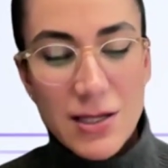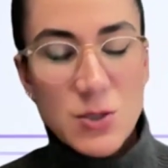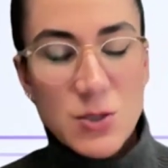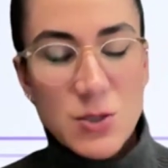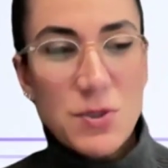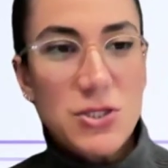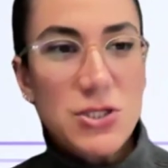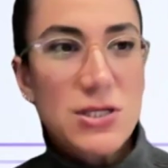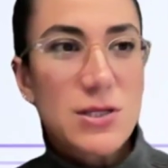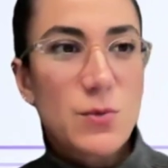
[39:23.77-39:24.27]

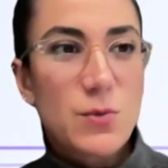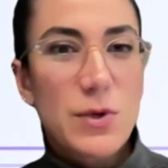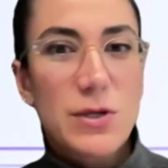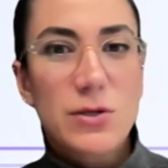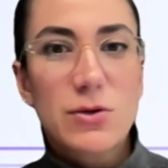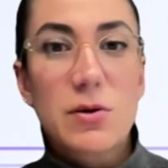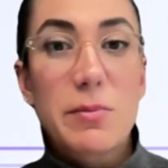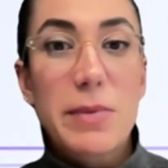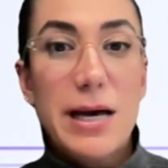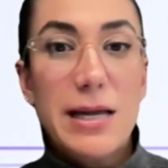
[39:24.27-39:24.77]
especially
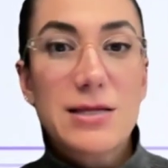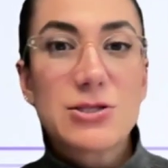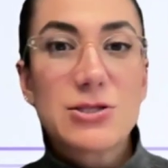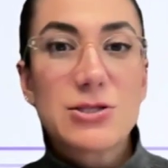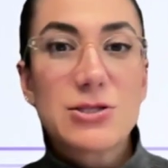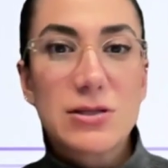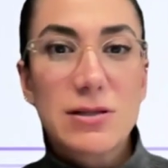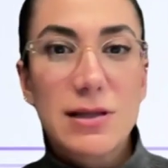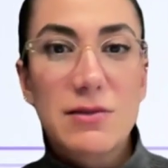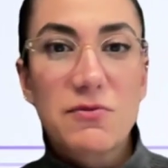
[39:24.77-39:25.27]
when you're
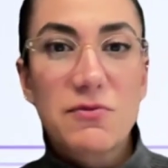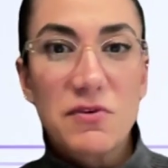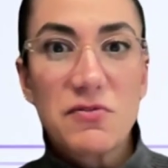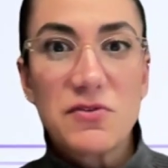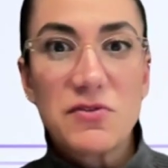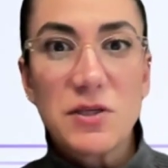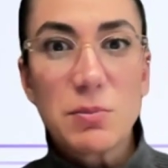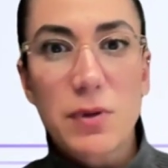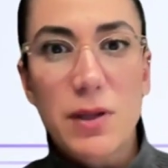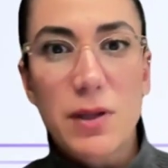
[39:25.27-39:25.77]
managing that
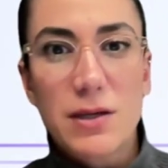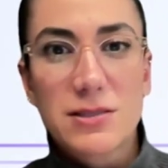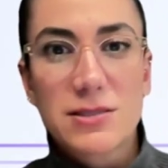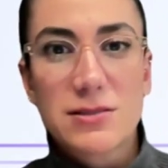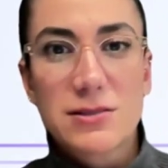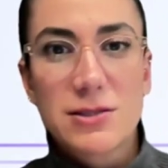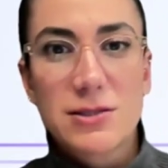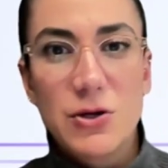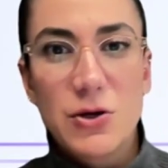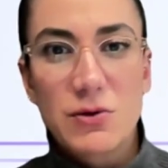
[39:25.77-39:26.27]
50
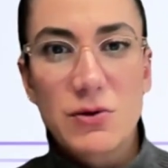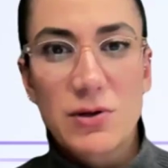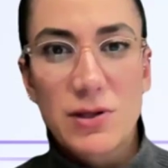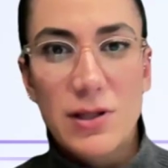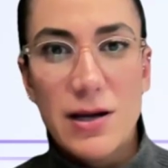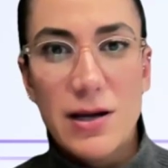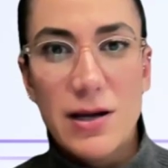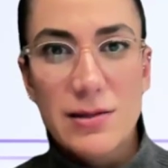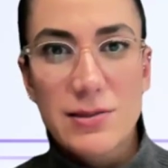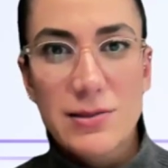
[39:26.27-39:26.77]
plus,
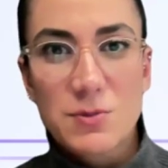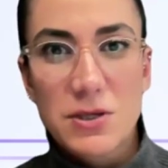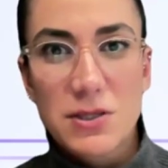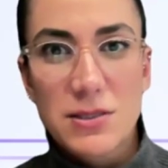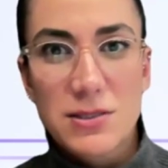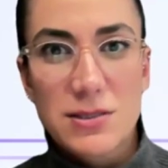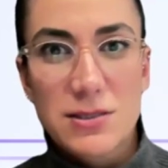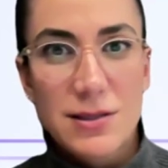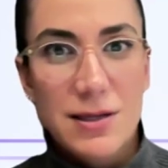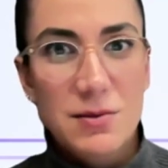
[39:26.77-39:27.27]
clients,
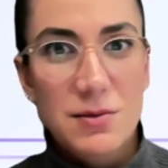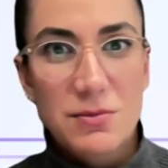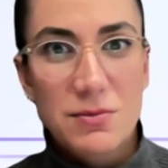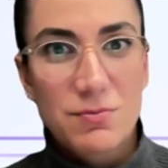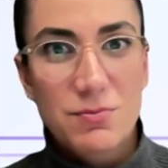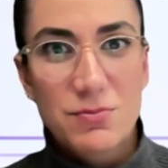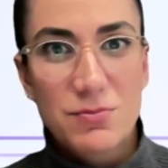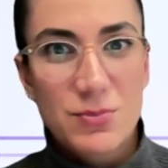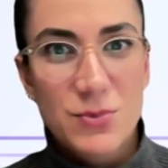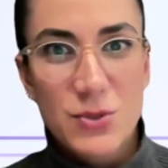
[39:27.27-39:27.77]
because it can
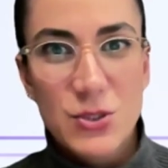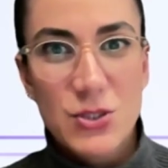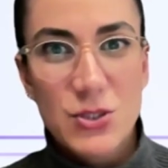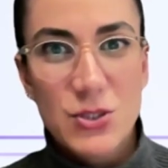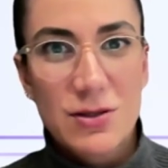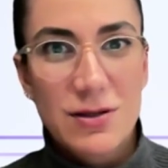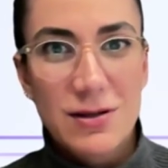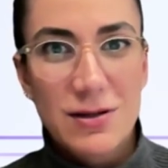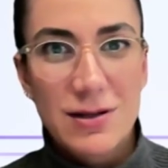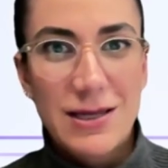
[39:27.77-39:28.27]

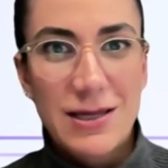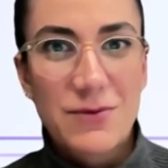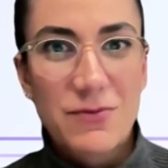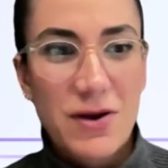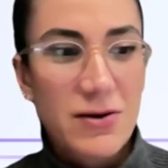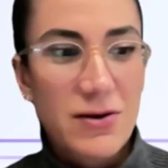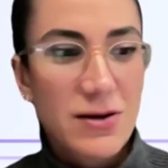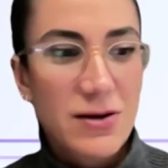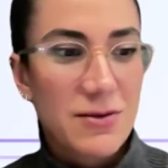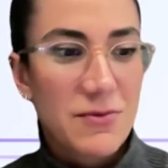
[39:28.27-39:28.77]
like
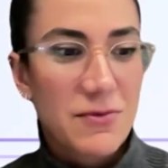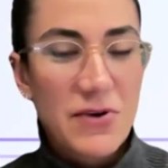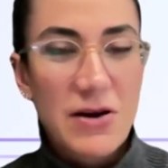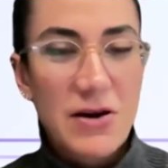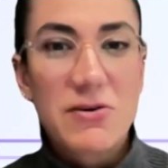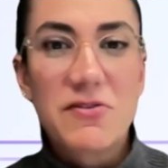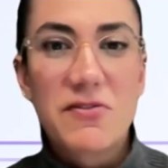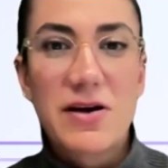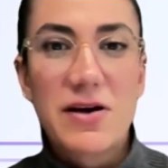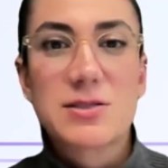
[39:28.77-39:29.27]
very,
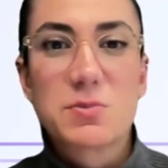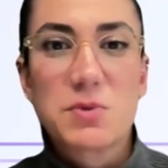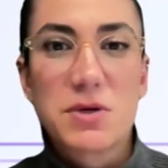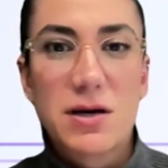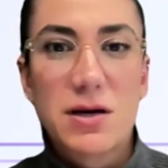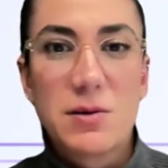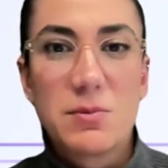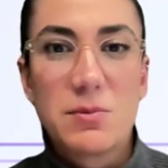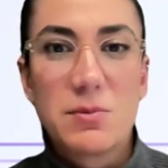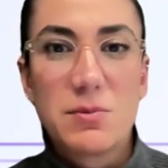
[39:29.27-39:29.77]
very fast
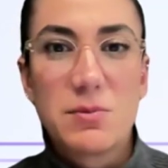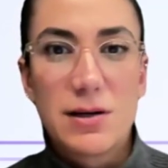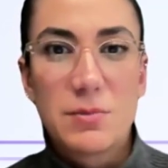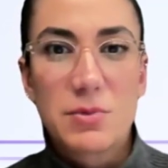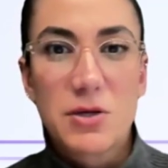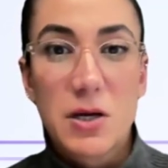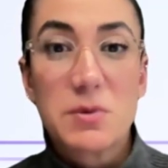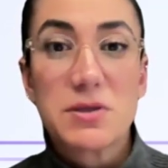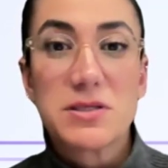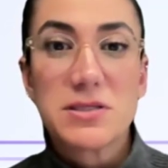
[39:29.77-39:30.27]
become
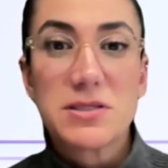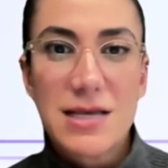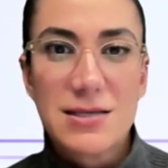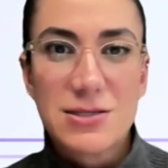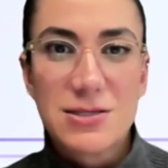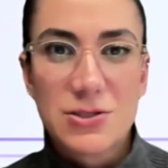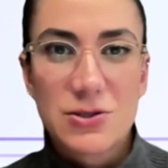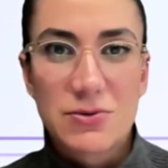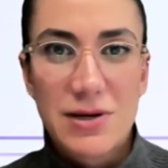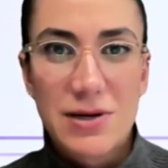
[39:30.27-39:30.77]
a
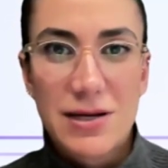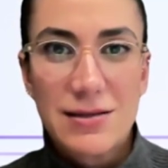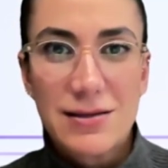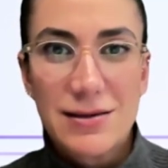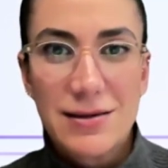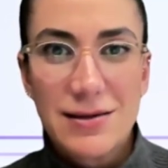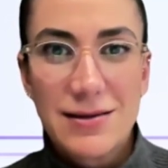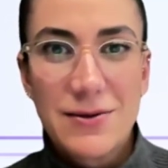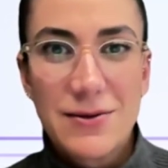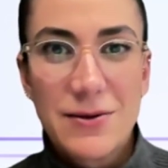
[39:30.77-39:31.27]
disaster, right?